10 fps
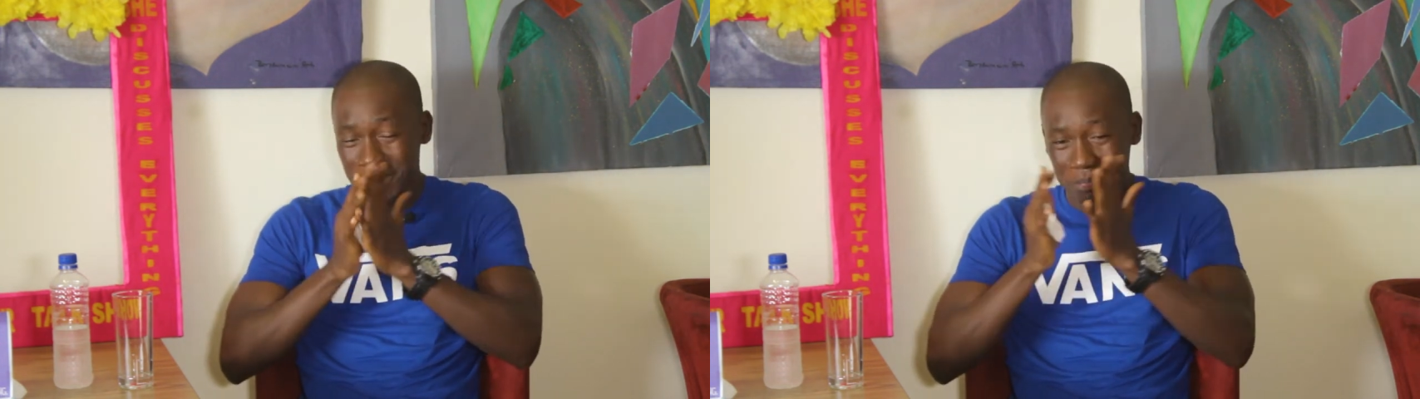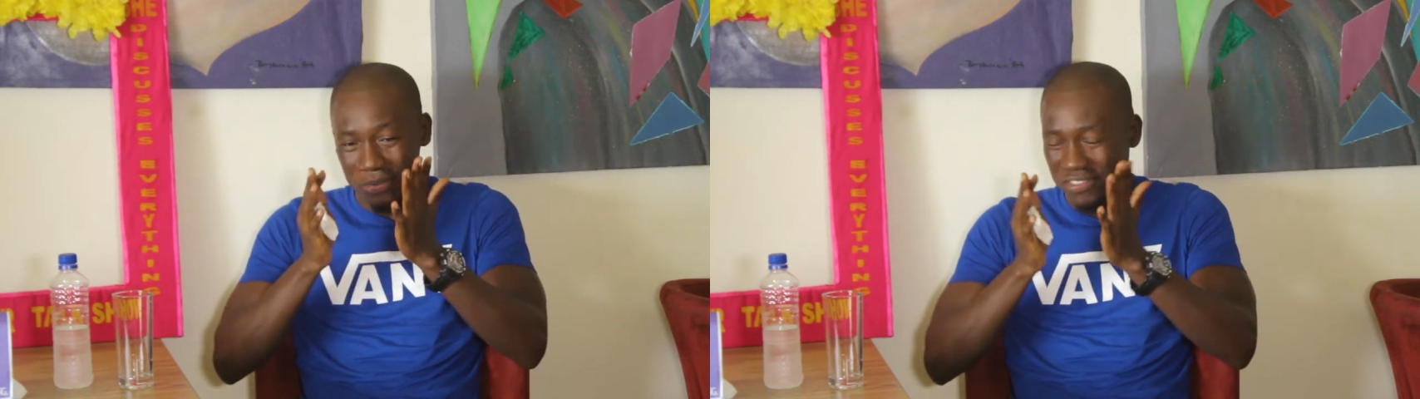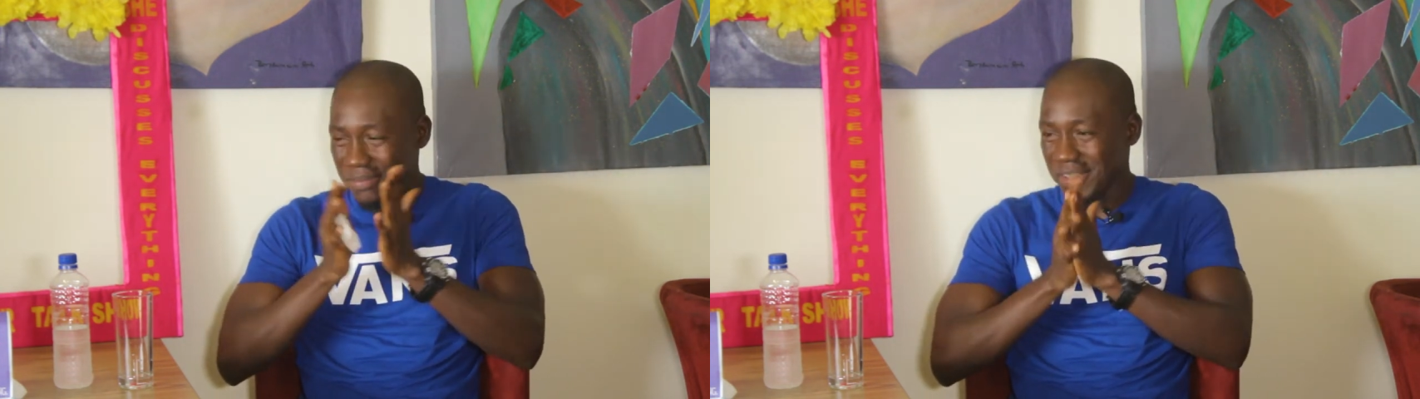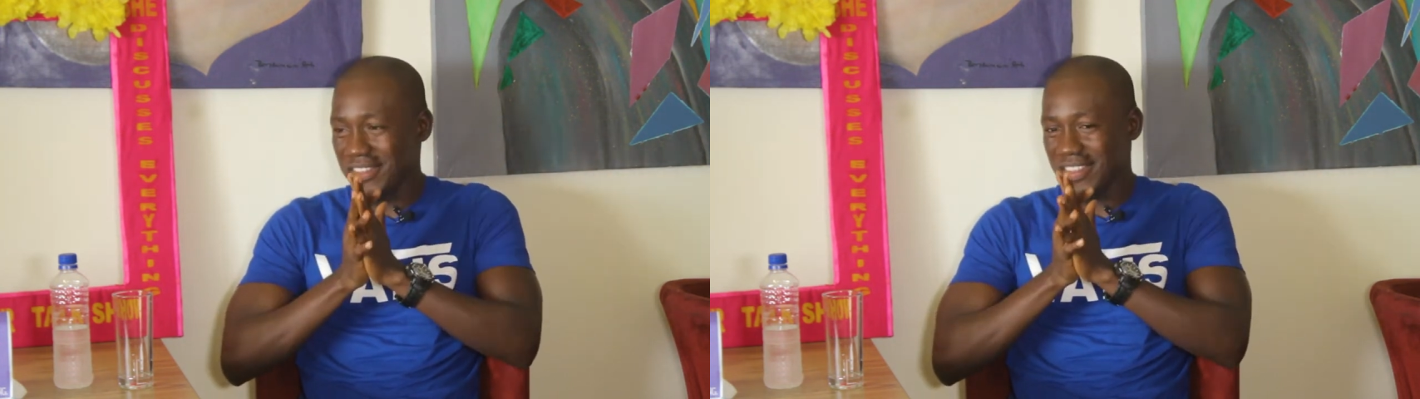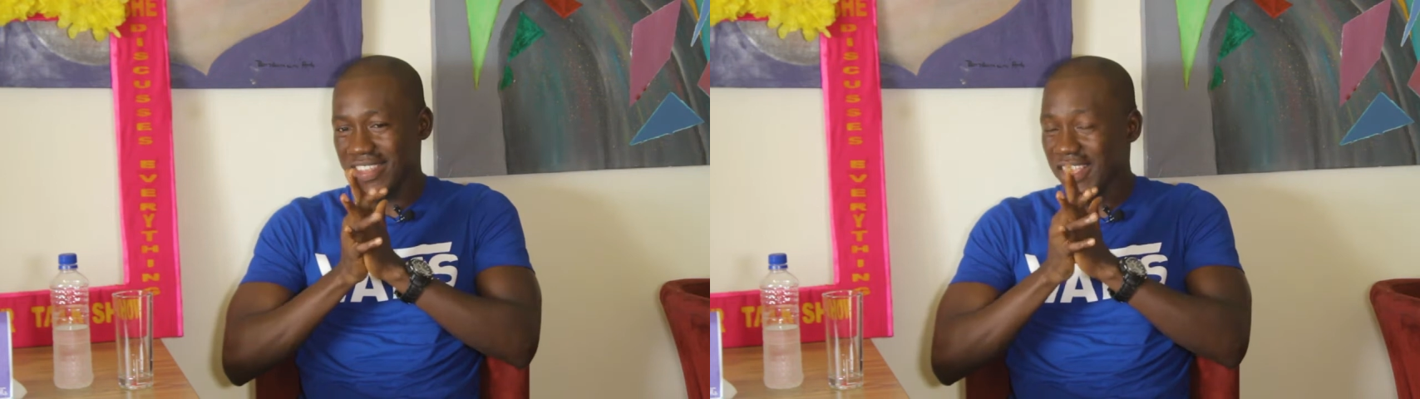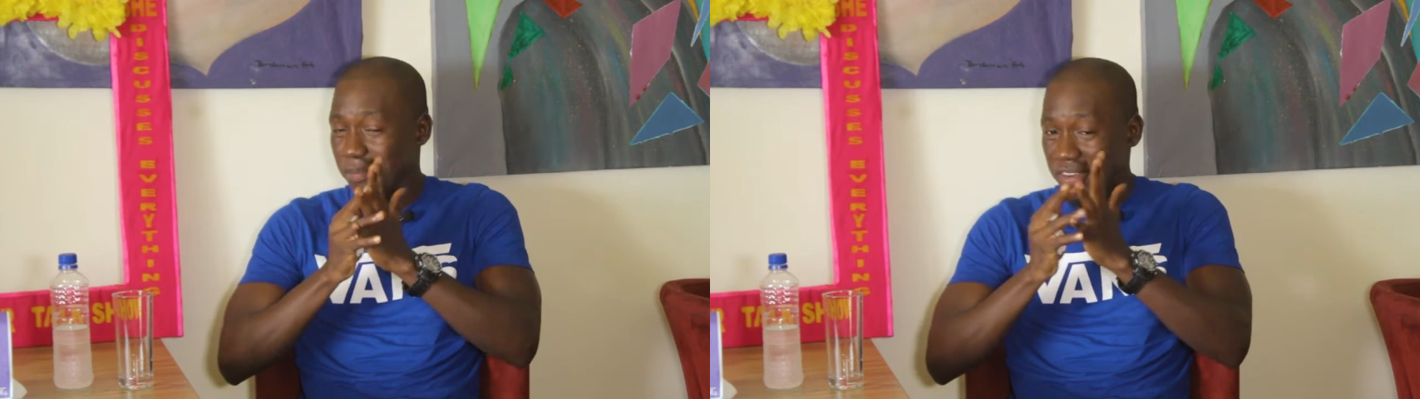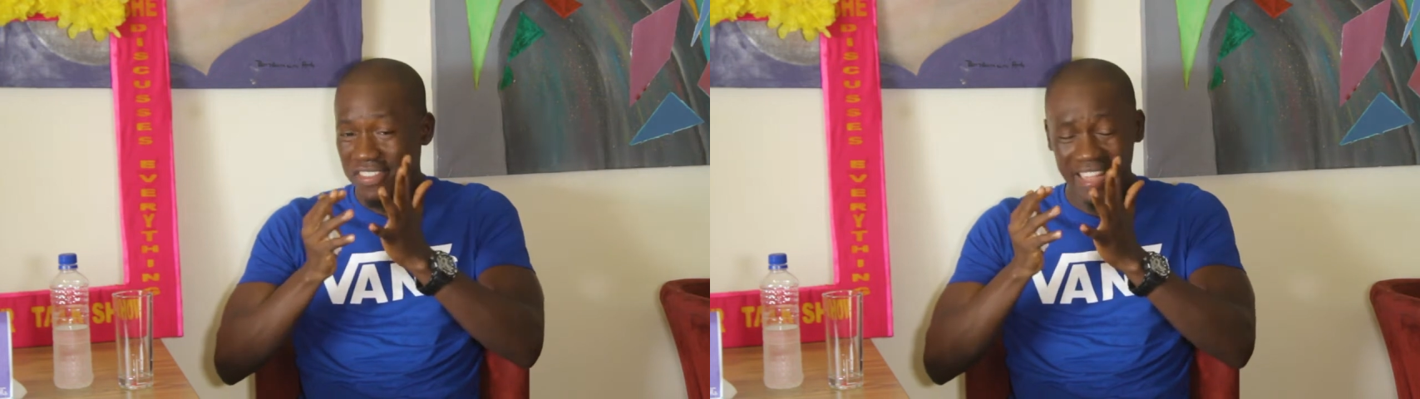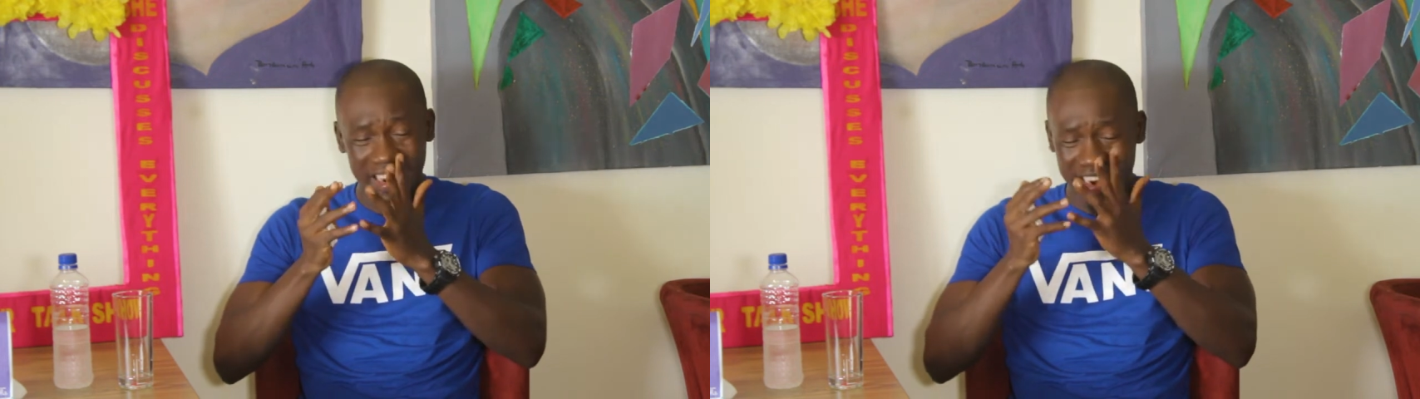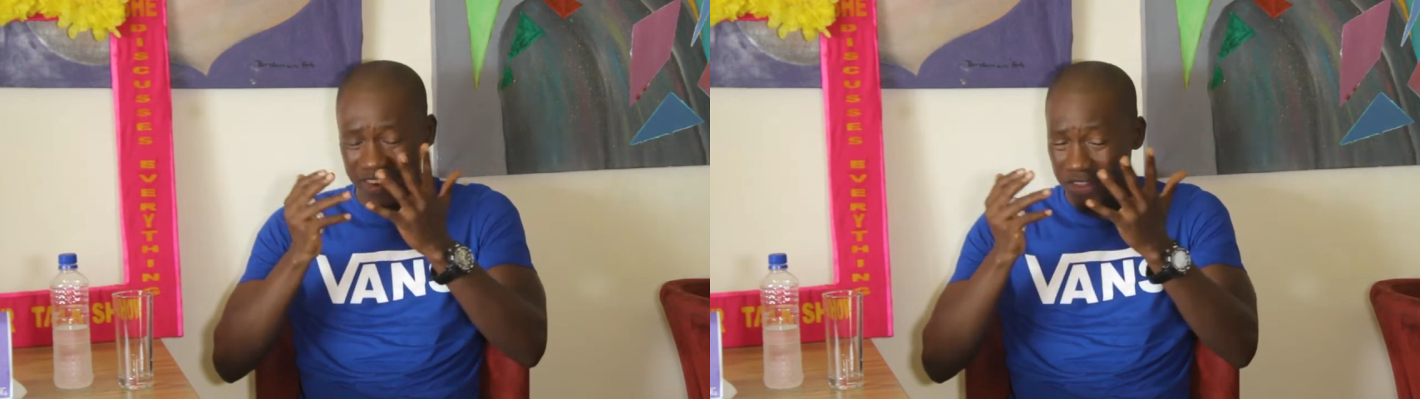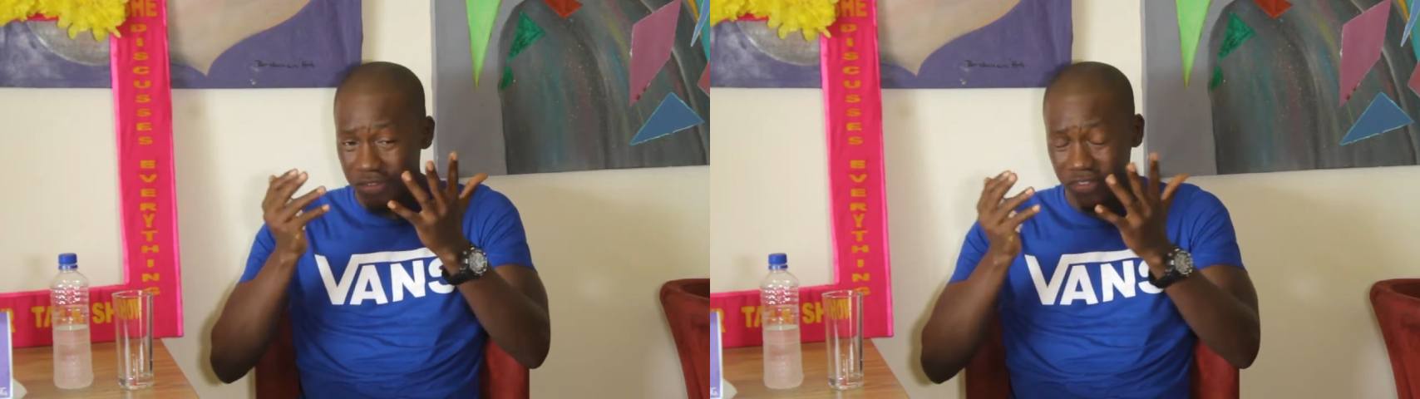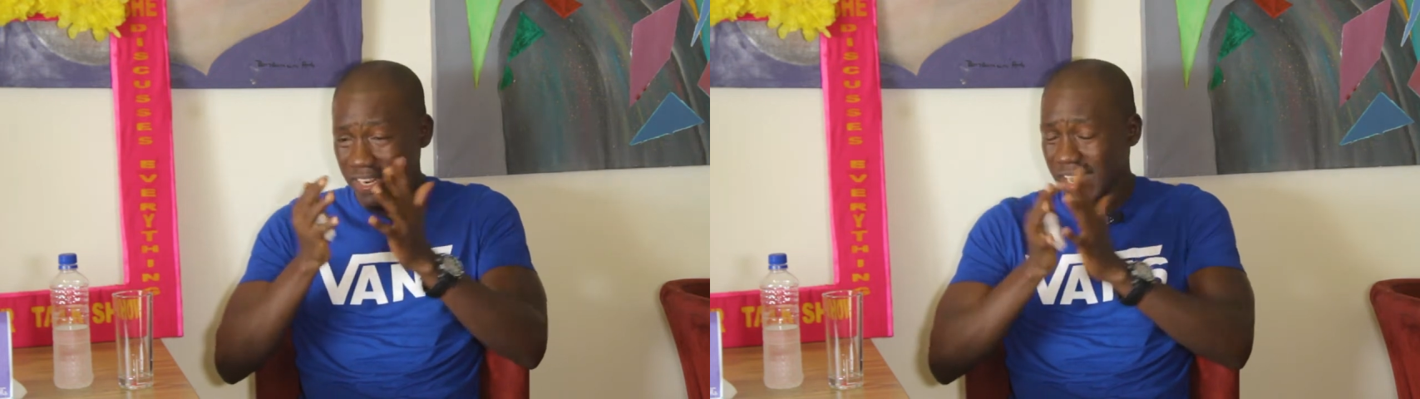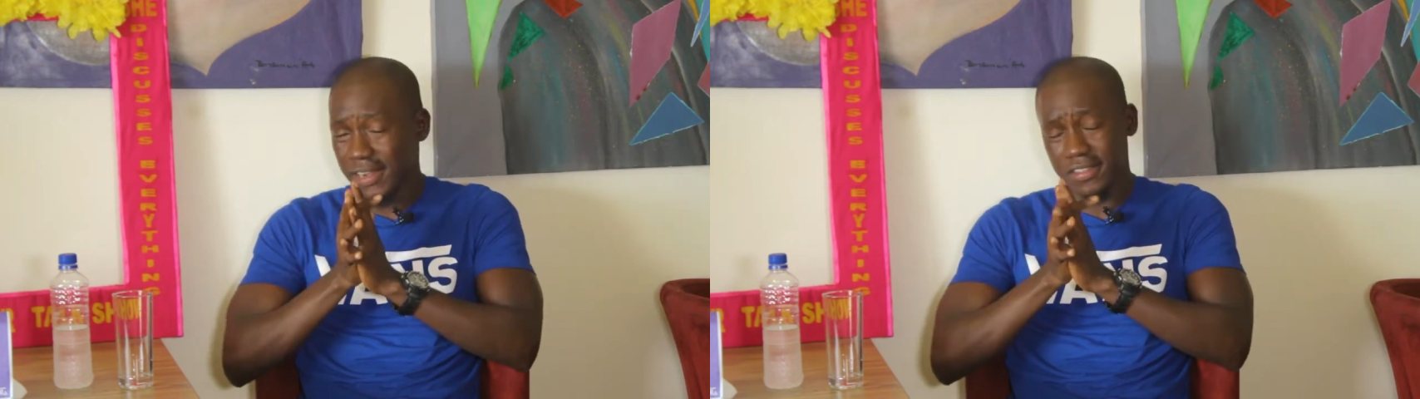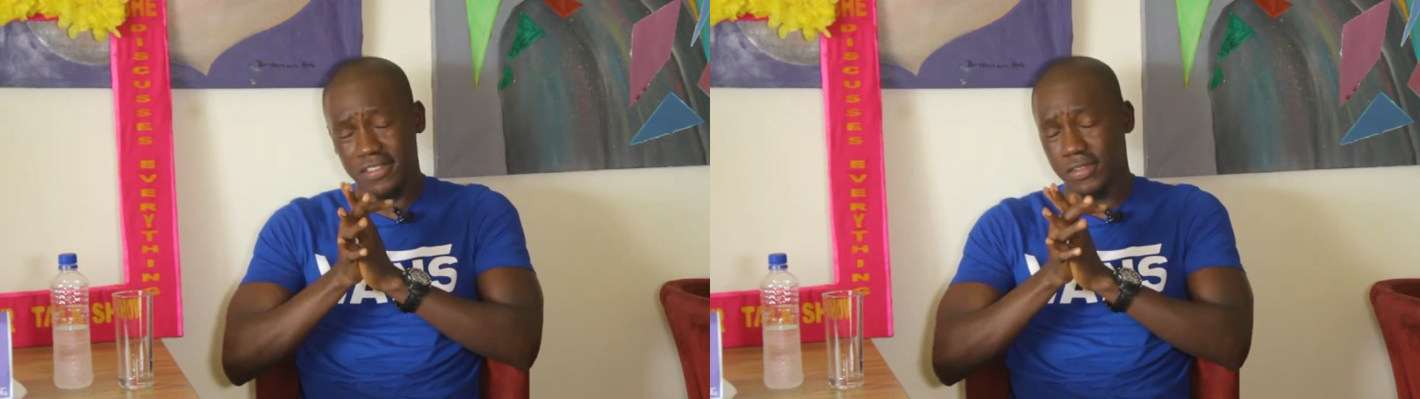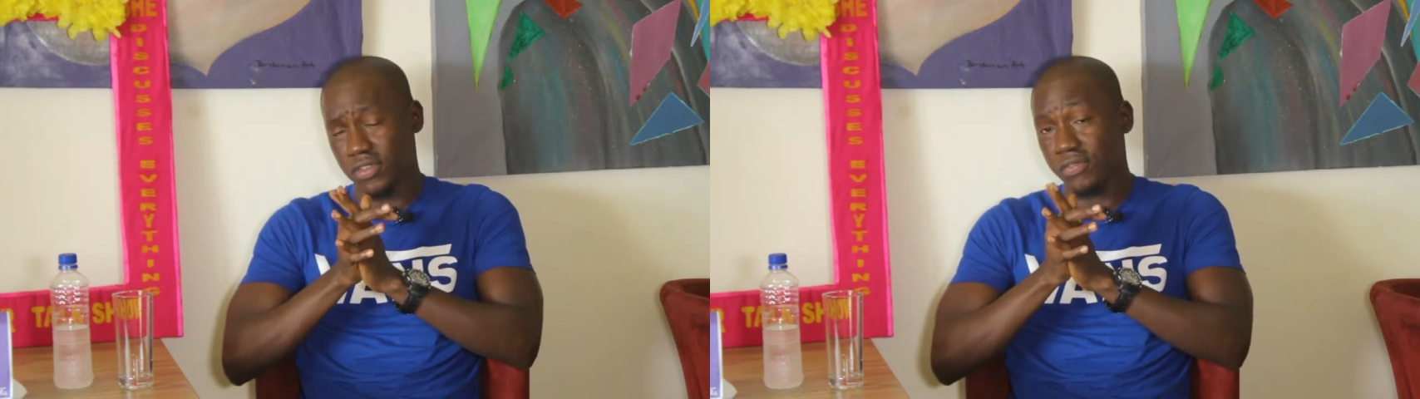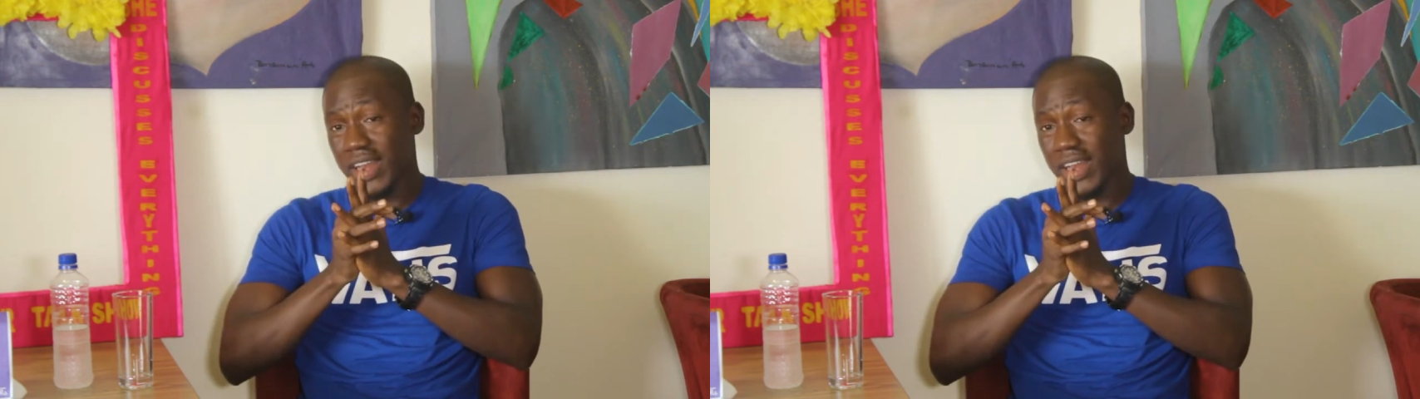People see me these days as political analysts, social analysts, and stuff.